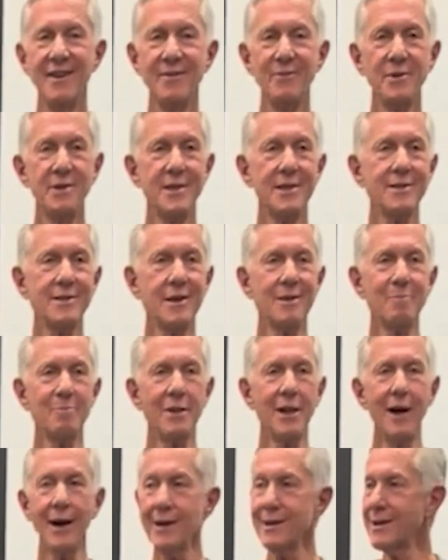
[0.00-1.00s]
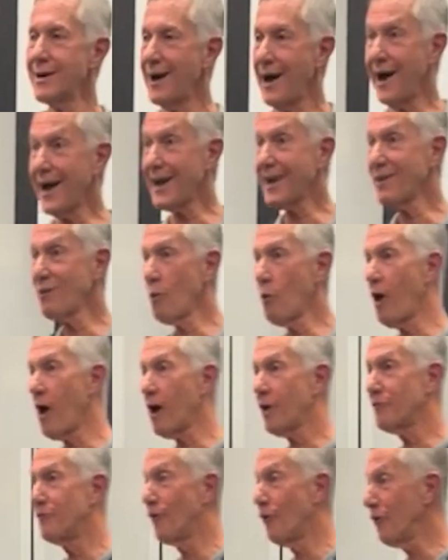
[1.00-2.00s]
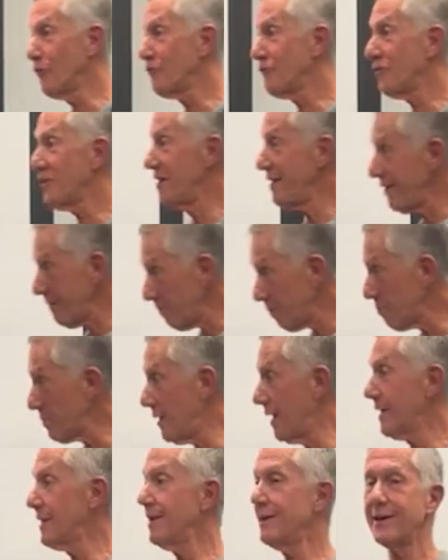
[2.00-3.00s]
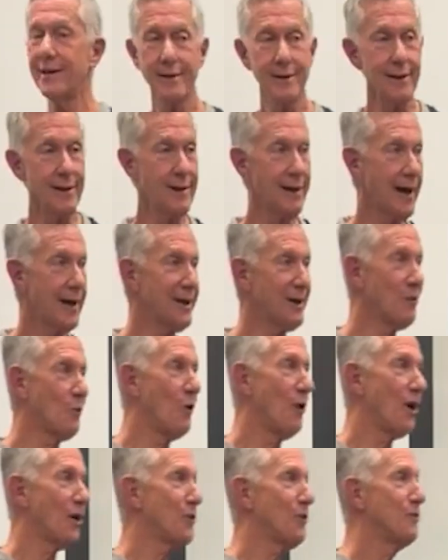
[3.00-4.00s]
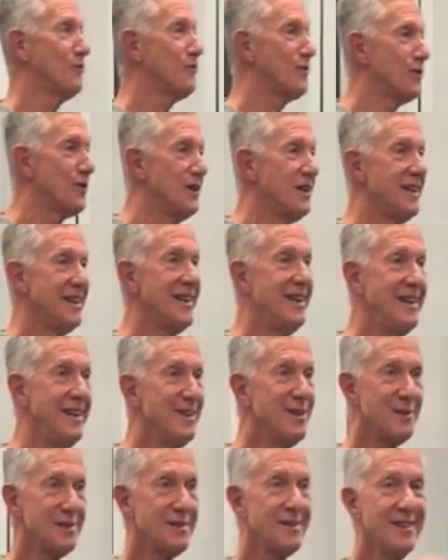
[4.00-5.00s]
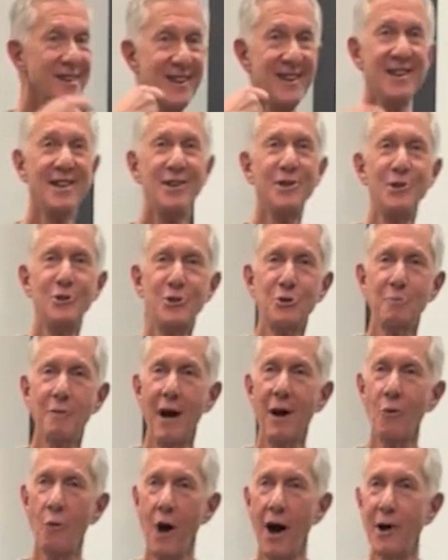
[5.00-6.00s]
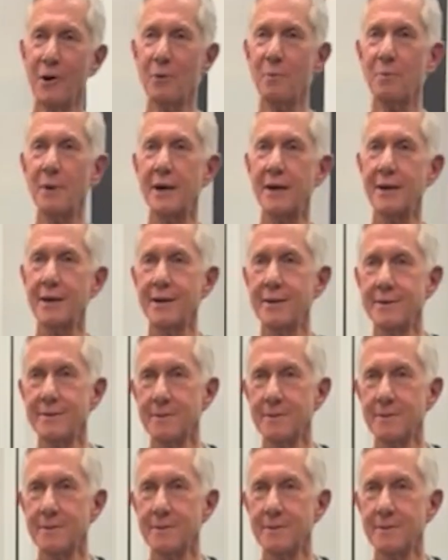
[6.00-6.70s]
When it's unplugged, I can walk 4 feet, plug it in, and I can walk over here and use my water pick.